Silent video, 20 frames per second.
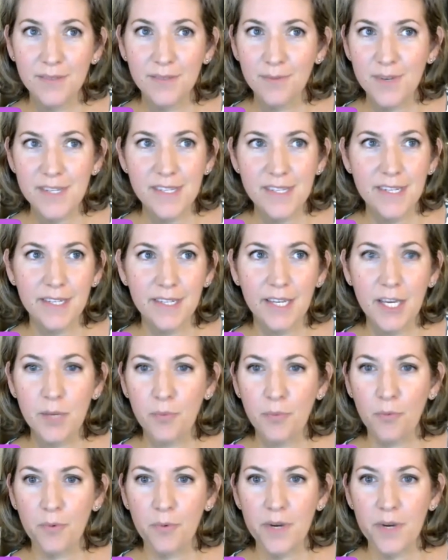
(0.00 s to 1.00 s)
reason to
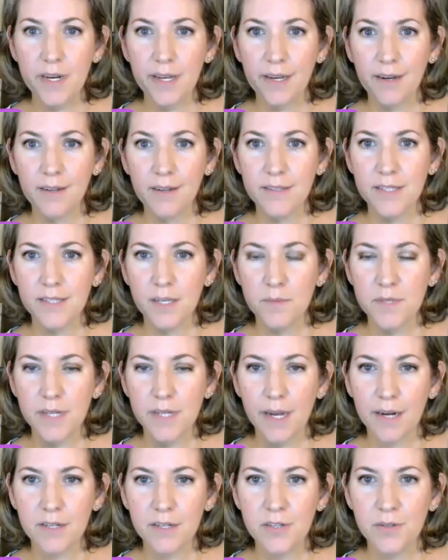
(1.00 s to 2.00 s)
keep reading on
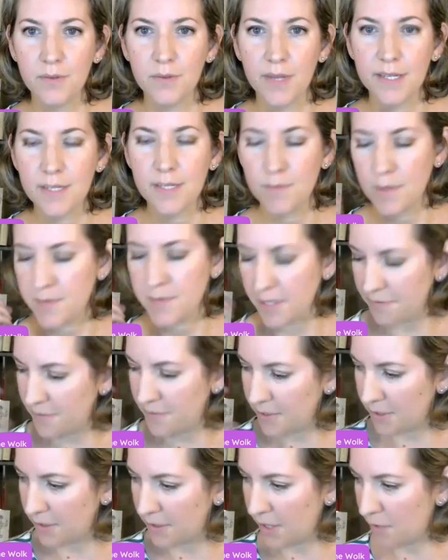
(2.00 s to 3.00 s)
Substack too. Like sometimes I
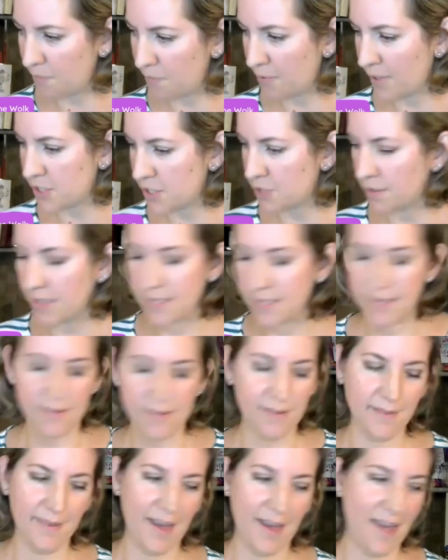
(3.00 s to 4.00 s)
feel a lot of pressure. It's
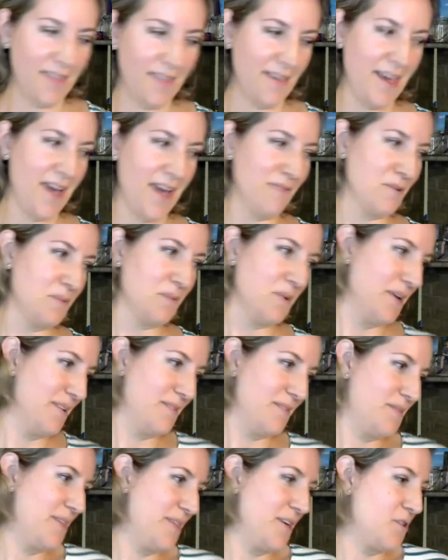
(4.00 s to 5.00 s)

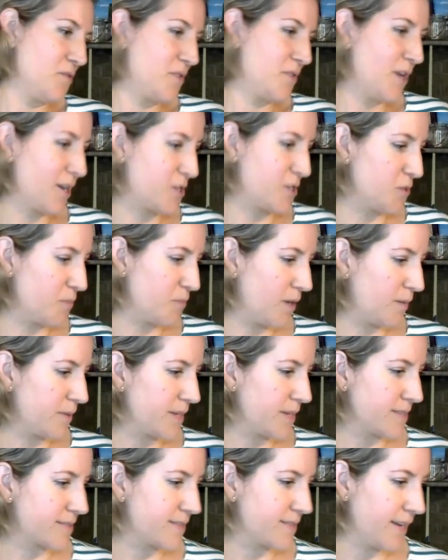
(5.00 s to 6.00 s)
everyone that you've talked to probably
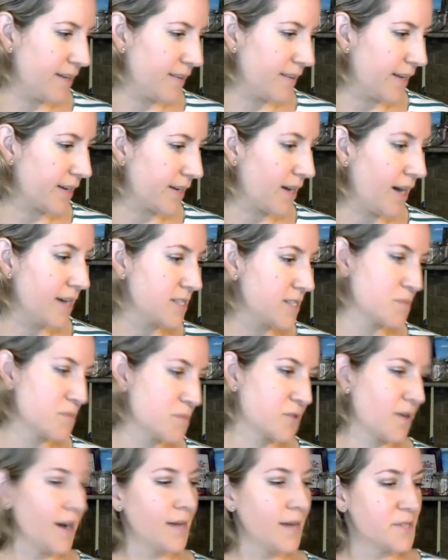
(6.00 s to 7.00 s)
has said, like, I
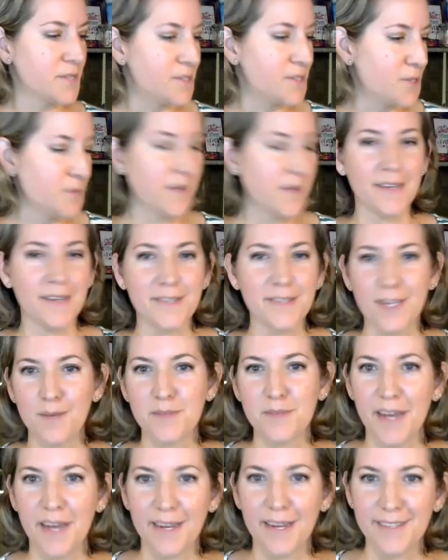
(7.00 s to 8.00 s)
subscribe to too many
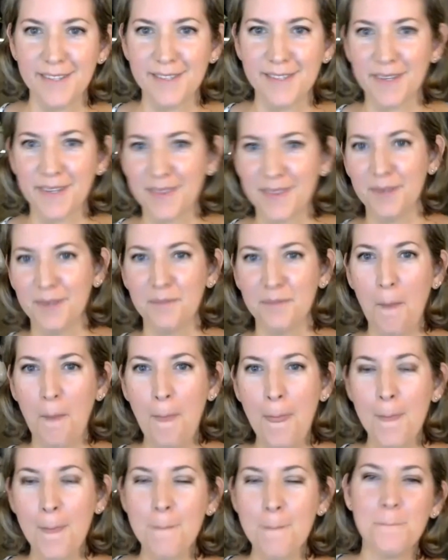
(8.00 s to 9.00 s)
Substacks. It's like
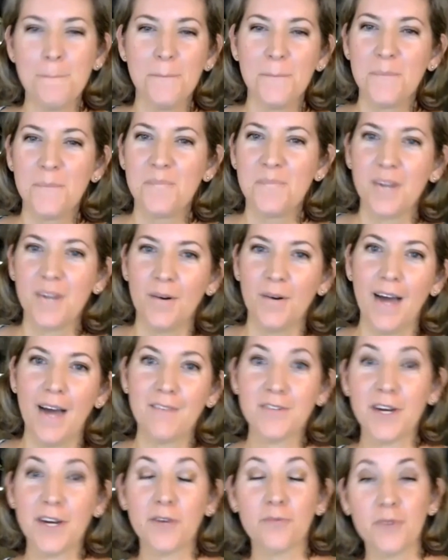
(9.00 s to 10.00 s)

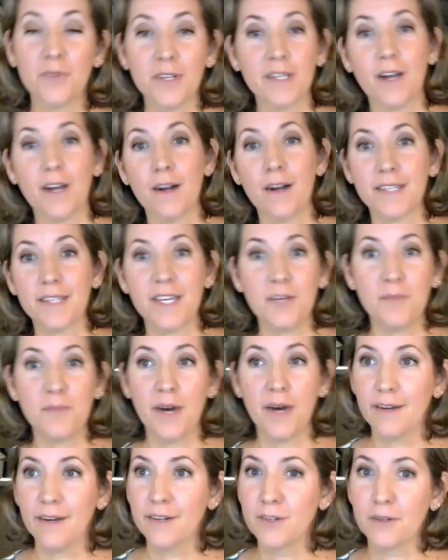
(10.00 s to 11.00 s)
I've tried really hard to keep
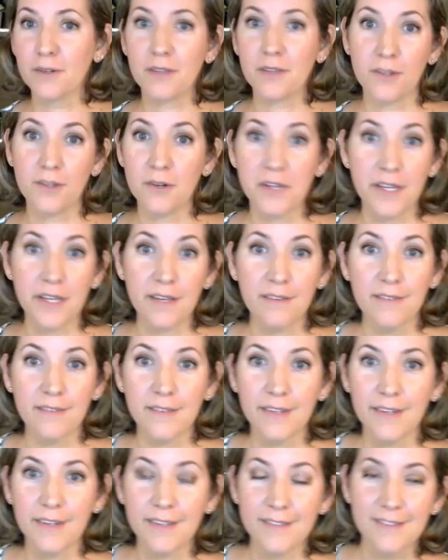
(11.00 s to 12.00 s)
mine under 30,
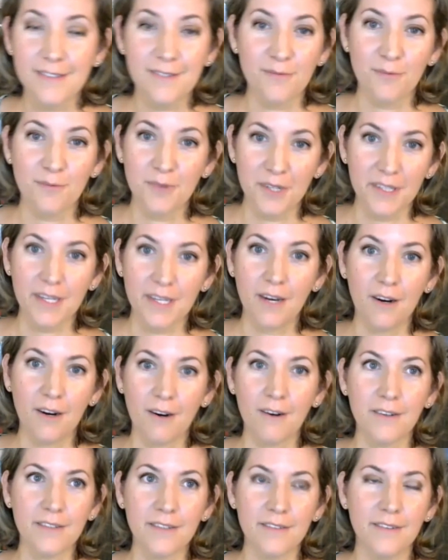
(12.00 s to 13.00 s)
and it's really
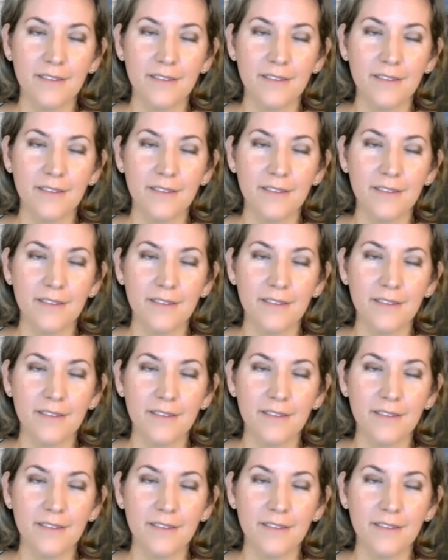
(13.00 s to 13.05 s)
hard.